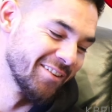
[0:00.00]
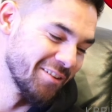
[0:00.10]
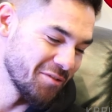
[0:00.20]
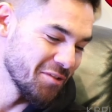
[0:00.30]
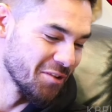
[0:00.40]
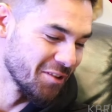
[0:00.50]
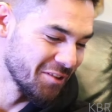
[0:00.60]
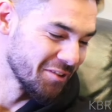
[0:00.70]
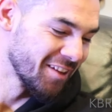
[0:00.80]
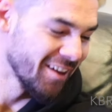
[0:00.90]
it's
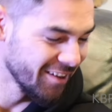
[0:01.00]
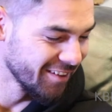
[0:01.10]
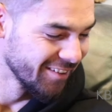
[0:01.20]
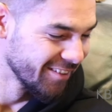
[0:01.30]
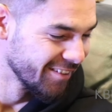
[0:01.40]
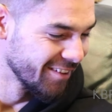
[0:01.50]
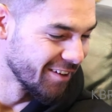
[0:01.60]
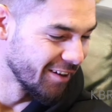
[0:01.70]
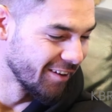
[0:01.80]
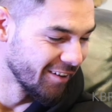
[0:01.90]
difficult to say.
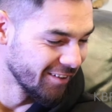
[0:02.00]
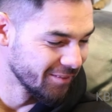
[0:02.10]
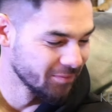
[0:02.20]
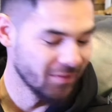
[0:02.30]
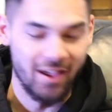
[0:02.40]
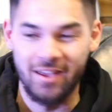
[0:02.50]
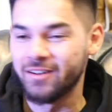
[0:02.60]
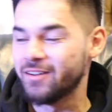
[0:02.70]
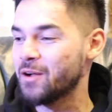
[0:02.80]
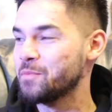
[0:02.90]
I
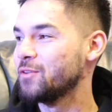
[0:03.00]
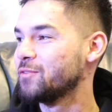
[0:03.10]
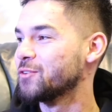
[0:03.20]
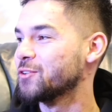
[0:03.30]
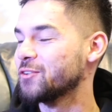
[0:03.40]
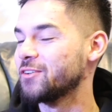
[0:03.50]
had a couple for